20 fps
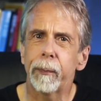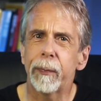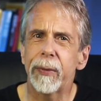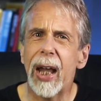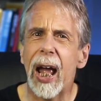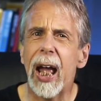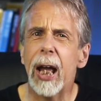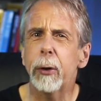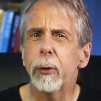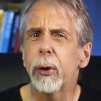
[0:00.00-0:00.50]

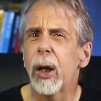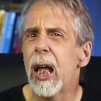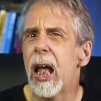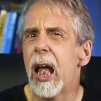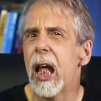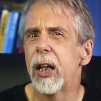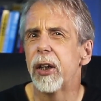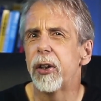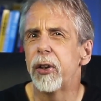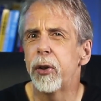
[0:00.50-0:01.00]
Now,
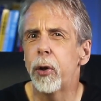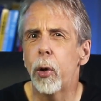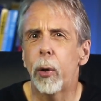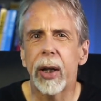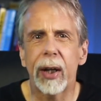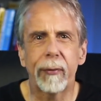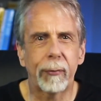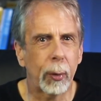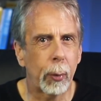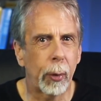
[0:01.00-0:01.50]
not
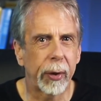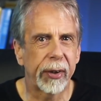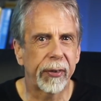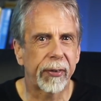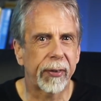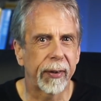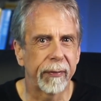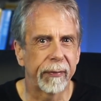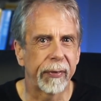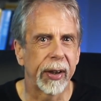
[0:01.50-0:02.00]
everyone
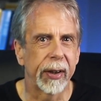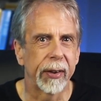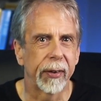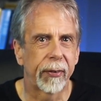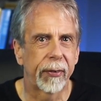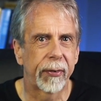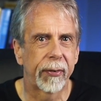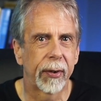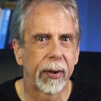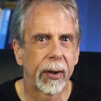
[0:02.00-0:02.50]
is
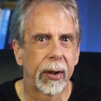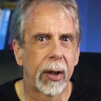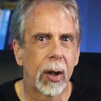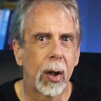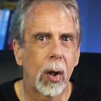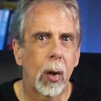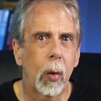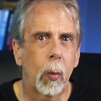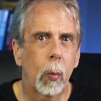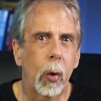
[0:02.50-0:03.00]
convinced.
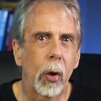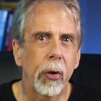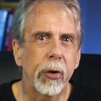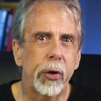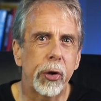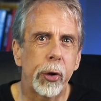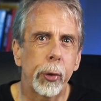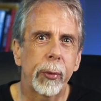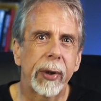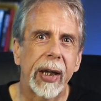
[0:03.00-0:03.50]

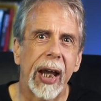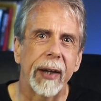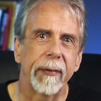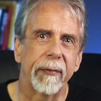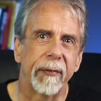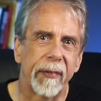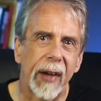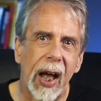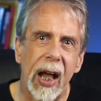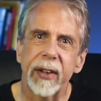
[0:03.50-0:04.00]
Once you get
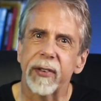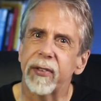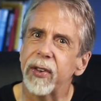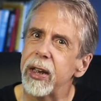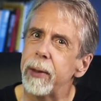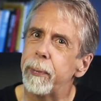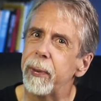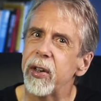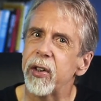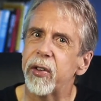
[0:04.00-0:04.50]
that
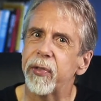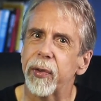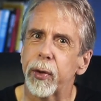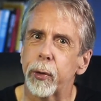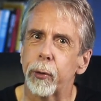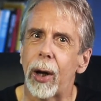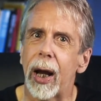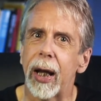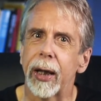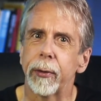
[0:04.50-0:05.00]
deep into the
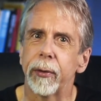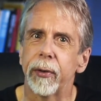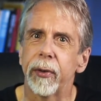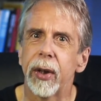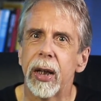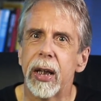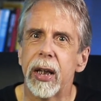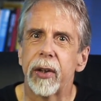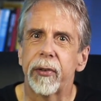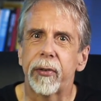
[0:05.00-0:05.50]
ground,
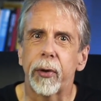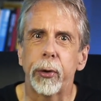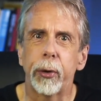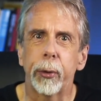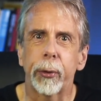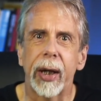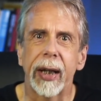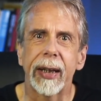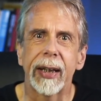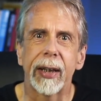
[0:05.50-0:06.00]
so
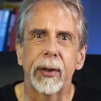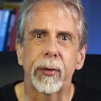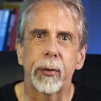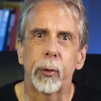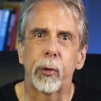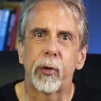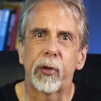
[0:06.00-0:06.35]
you're getting to